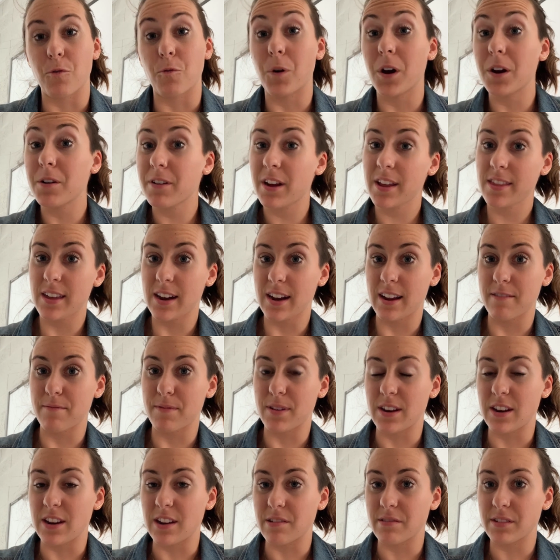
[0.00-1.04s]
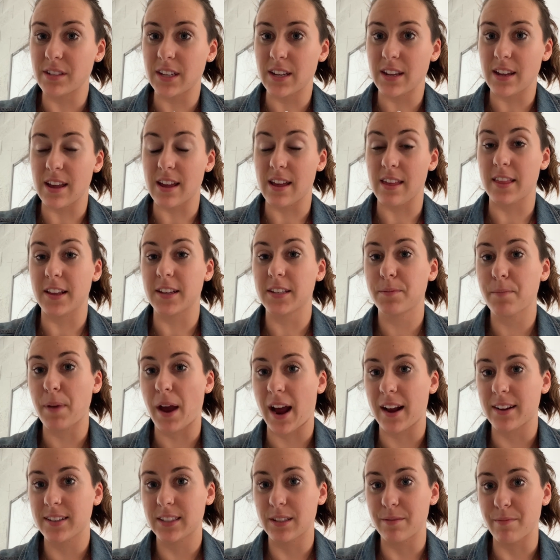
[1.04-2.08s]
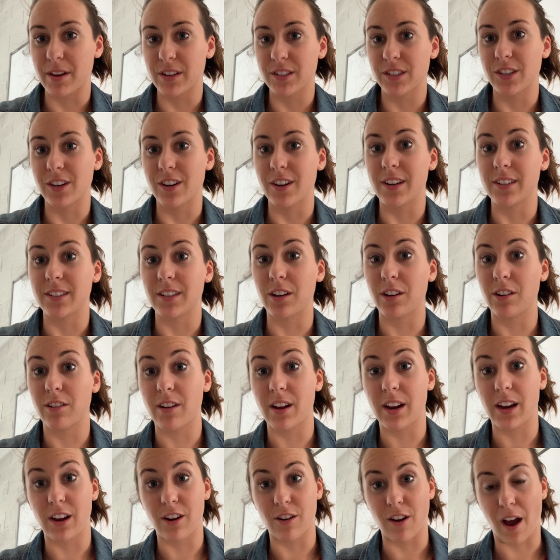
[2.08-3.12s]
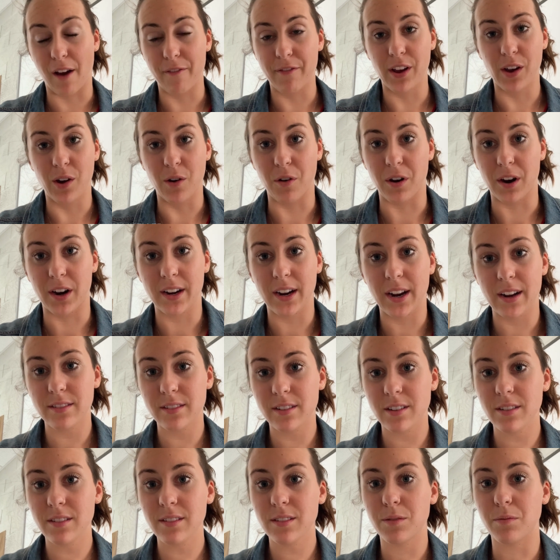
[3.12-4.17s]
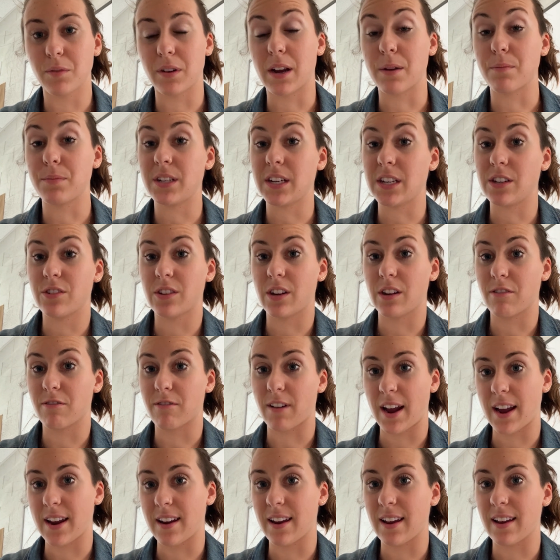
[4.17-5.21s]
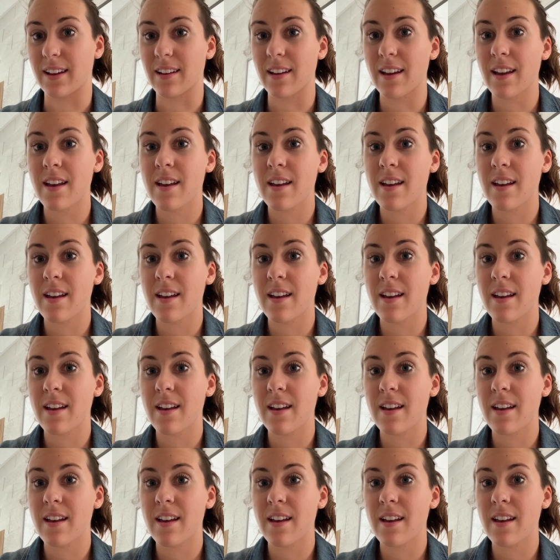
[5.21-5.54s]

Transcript: One way that I've been using it this past semester is in creating graphic organizers when I'm teaching writing.